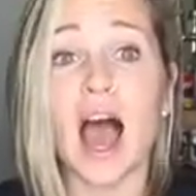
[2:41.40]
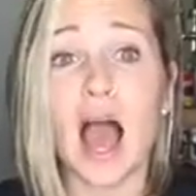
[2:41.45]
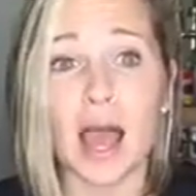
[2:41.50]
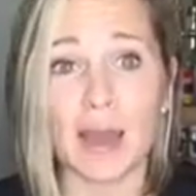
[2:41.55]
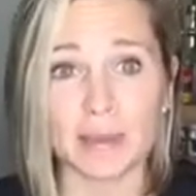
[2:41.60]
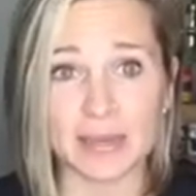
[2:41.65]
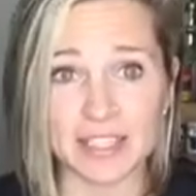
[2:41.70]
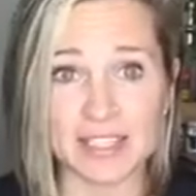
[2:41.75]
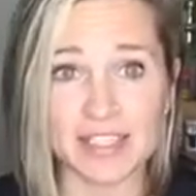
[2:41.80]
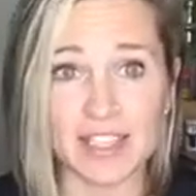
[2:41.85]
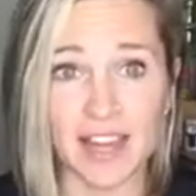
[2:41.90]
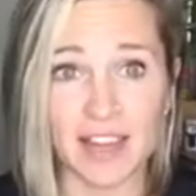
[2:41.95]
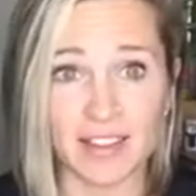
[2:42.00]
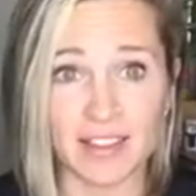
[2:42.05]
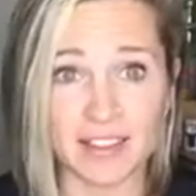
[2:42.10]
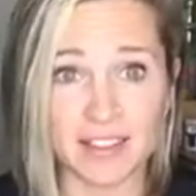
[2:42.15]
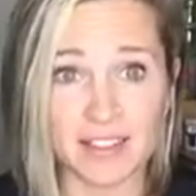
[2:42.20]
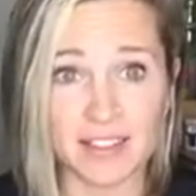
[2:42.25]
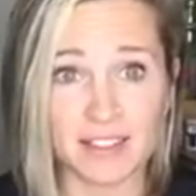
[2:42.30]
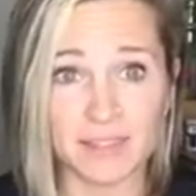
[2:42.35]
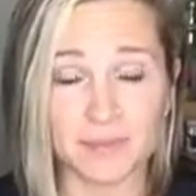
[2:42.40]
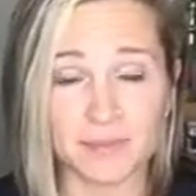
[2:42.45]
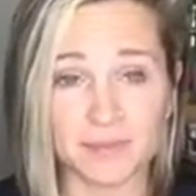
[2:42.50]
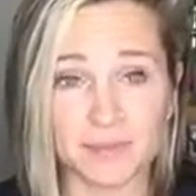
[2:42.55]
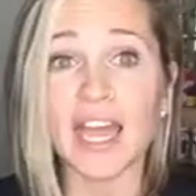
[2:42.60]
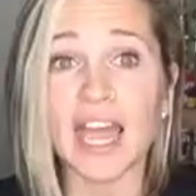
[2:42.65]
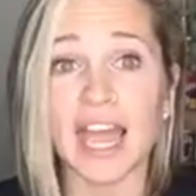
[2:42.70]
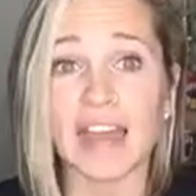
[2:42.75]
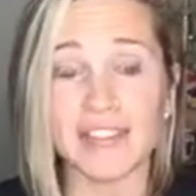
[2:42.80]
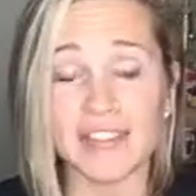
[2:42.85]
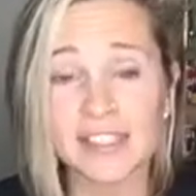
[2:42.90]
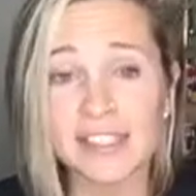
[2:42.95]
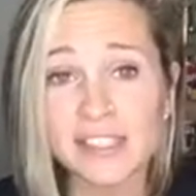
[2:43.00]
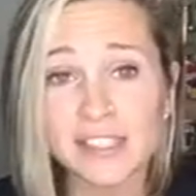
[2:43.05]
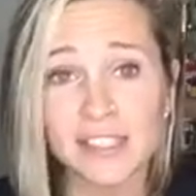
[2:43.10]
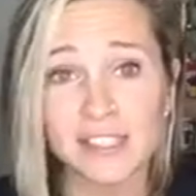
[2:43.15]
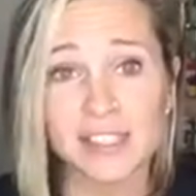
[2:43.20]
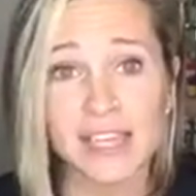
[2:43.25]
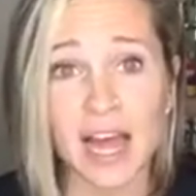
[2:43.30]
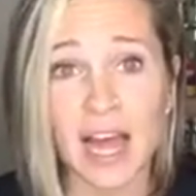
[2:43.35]
I'm in silence. And this
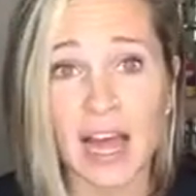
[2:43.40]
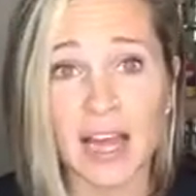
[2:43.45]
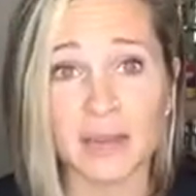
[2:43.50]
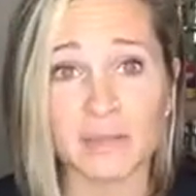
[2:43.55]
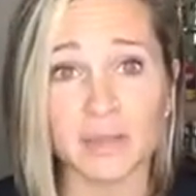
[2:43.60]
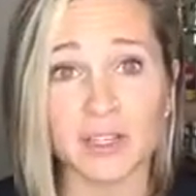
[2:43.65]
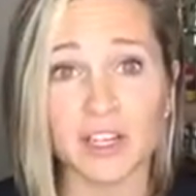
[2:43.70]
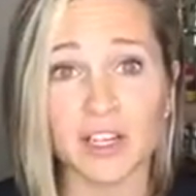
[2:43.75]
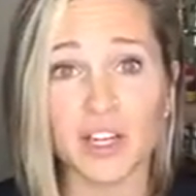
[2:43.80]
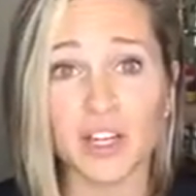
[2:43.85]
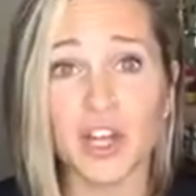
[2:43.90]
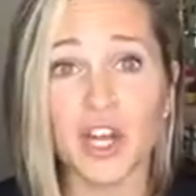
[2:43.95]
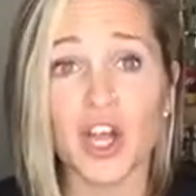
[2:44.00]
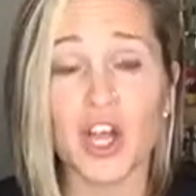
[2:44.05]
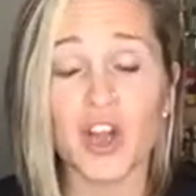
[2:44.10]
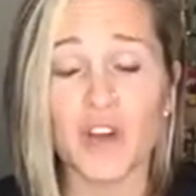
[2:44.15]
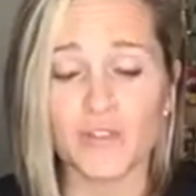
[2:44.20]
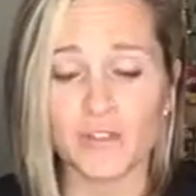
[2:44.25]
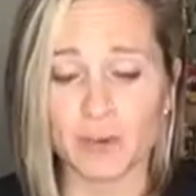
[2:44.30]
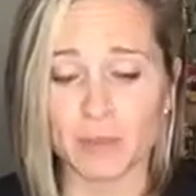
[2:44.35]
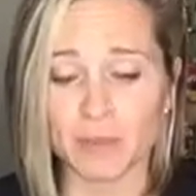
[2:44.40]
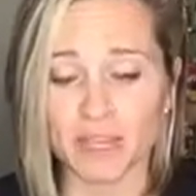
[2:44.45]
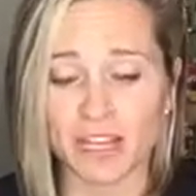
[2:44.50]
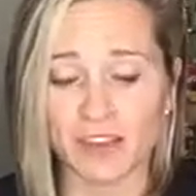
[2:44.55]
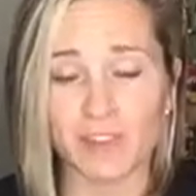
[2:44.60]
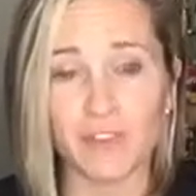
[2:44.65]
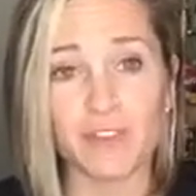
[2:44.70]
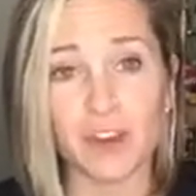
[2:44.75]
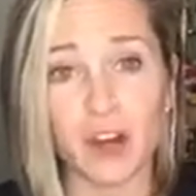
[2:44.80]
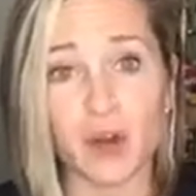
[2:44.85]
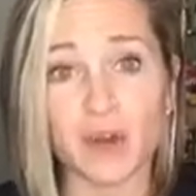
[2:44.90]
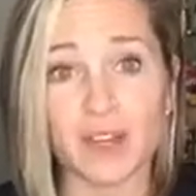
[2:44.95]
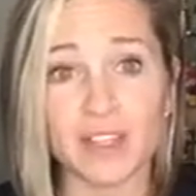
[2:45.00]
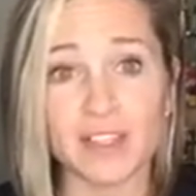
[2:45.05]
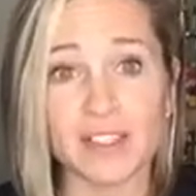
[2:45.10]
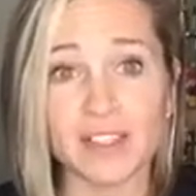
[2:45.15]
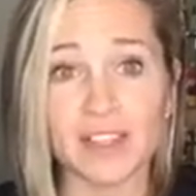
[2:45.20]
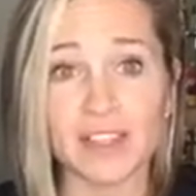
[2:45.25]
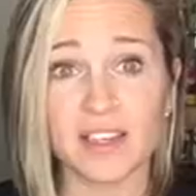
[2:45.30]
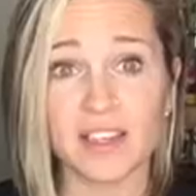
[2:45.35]
is a time for me to
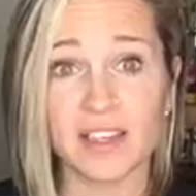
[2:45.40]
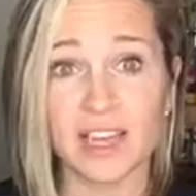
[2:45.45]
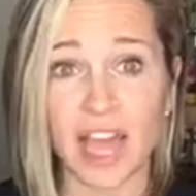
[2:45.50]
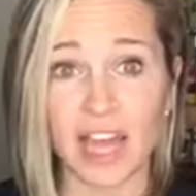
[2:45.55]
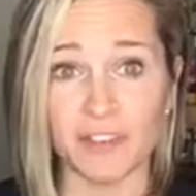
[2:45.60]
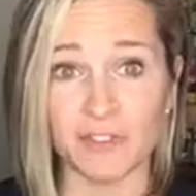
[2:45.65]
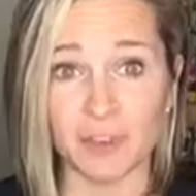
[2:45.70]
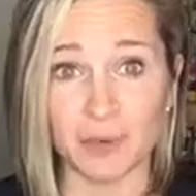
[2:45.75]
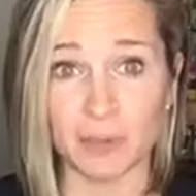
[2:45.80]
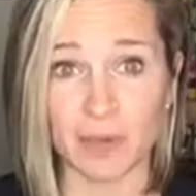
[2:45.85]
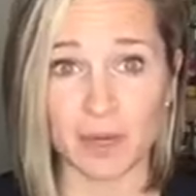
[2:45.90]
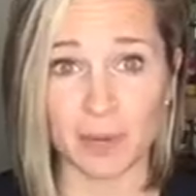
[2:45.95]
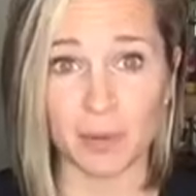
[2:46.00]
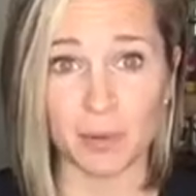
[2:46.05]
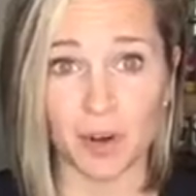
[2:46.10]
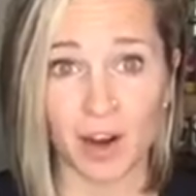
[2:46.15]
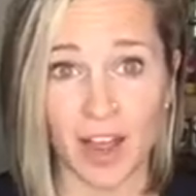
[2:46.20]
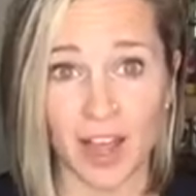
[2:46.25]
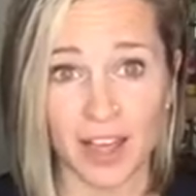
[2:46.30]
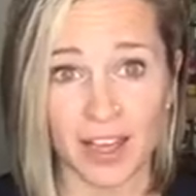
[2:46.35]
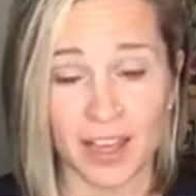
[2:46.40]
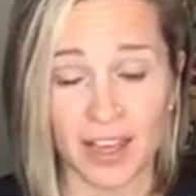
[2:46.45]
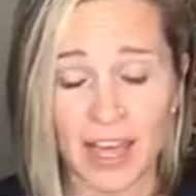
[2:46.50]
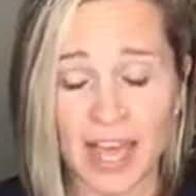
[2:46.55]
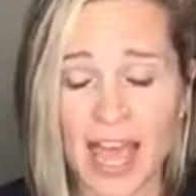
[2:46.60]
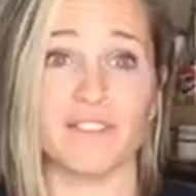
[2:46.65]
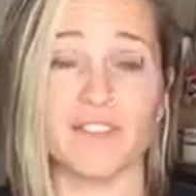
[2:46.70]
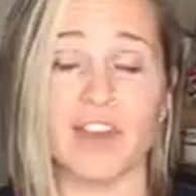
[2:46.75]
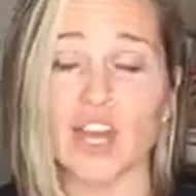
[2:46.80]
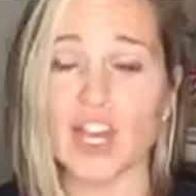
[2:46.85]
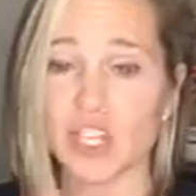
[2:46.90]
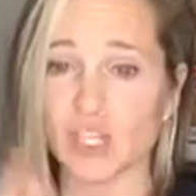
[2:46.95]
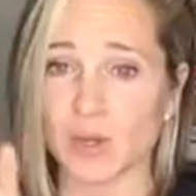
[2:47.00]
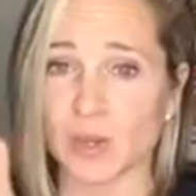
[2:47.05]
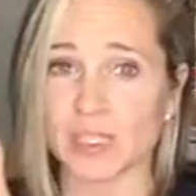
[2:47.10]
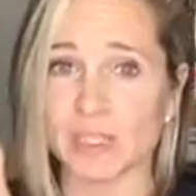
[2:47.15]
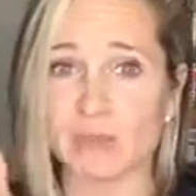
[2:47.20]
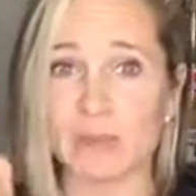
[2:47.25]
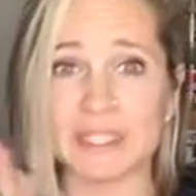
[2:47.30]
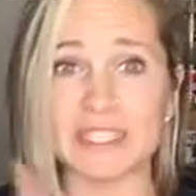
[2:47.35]
focus and for me to pray. So
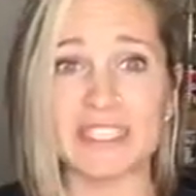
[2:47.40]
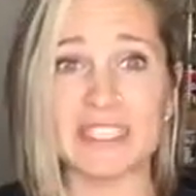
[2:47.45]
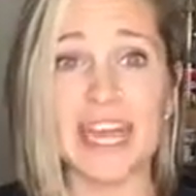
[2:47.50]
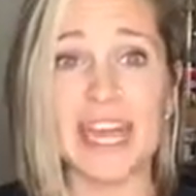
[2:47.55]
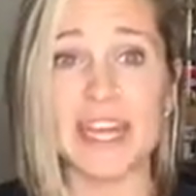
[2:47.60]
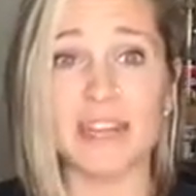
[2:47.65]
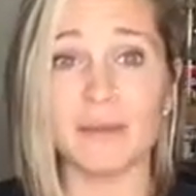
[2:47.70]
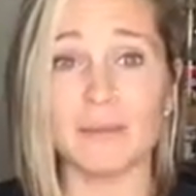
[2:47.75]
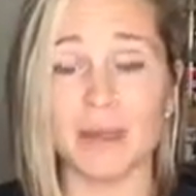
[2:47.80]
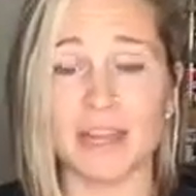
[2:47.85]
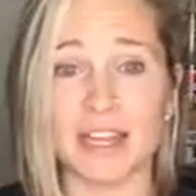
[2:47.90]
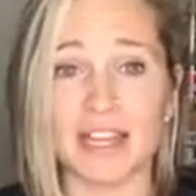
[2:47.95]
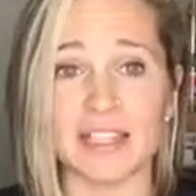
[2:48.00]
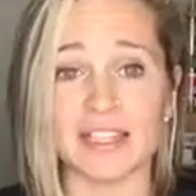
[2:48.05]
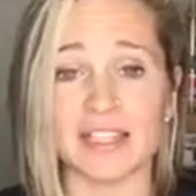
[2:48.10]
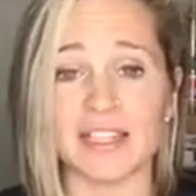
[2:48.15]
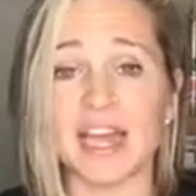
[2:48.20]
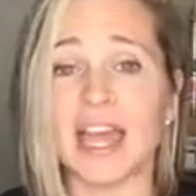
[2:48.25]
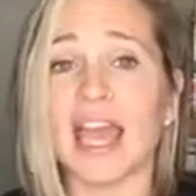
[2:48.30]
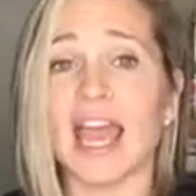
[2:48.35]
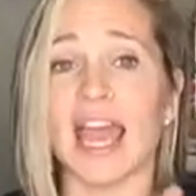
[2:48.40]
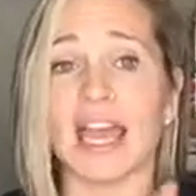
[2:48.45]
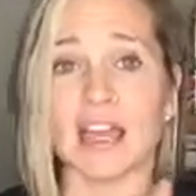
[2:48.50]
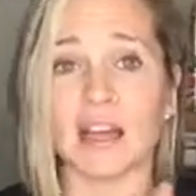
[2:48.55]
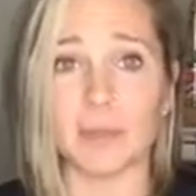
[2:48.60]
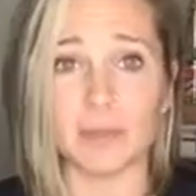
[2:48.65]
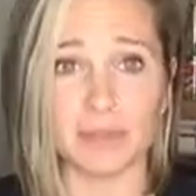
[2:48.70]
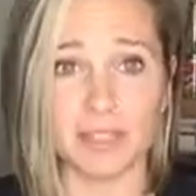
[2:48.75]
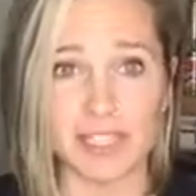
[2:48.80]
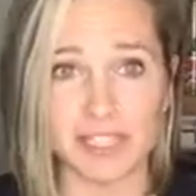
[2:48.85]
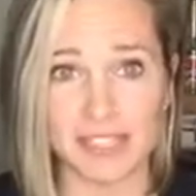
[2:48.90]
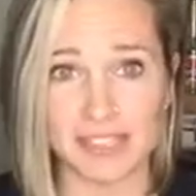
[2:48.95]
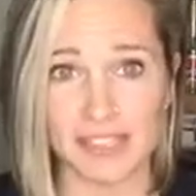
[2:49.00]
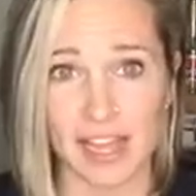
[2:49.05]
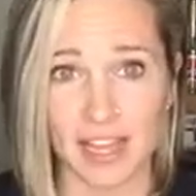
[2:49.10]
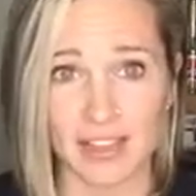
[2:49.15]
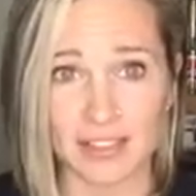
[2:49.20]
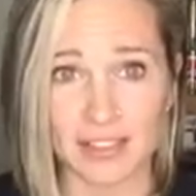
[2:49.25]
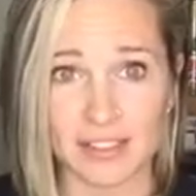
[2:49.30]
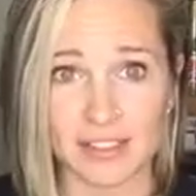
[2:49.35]
I spend 10 minutes in complete
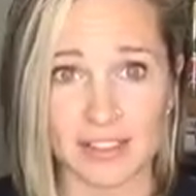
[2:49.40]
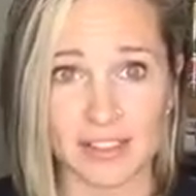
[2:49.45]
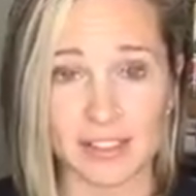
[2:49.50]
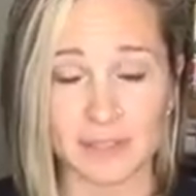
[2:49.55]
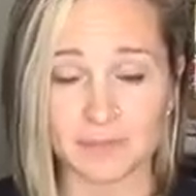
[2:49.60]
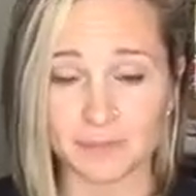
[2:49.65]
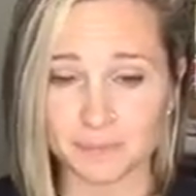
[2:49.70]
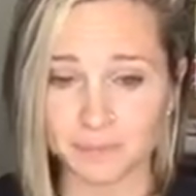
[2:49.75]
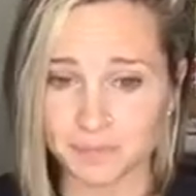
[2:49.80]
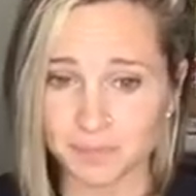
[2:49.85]
silence.